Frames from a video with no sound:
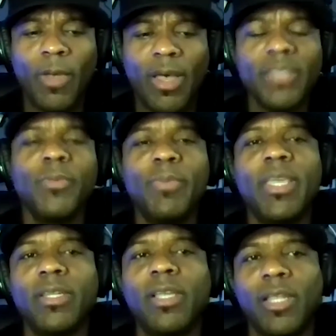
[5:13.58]
us
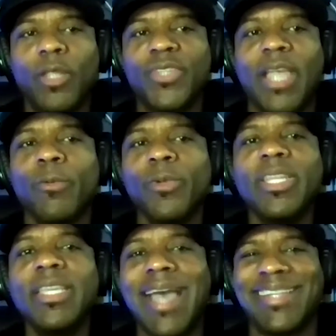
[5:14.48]
being close, I
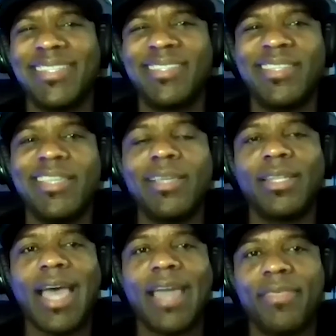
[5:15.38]
really got to see a
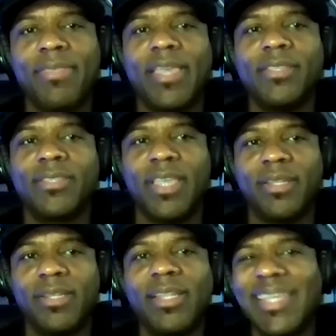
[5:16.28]
lot of things
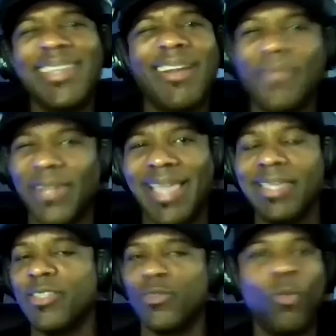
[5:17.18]
and glean off of like
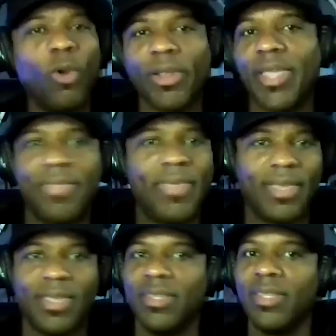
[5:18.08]
his work
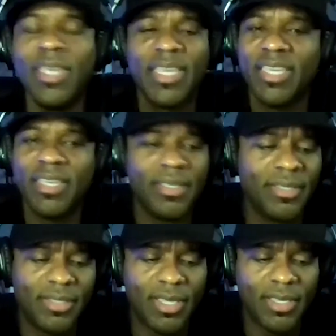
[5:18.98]
ethic and
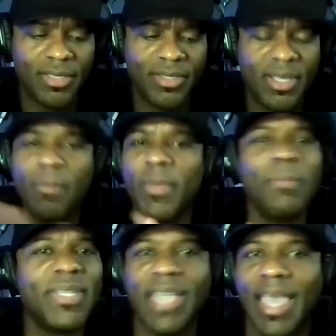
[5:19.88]
his
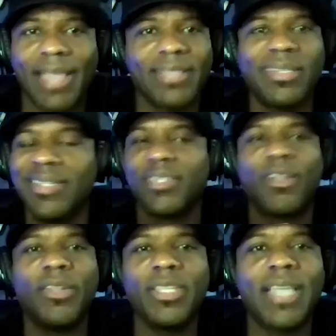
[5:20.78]
commitment to excellence
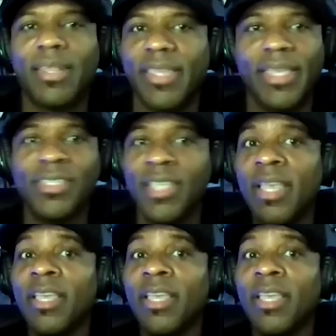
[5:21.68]
and all these kind of things.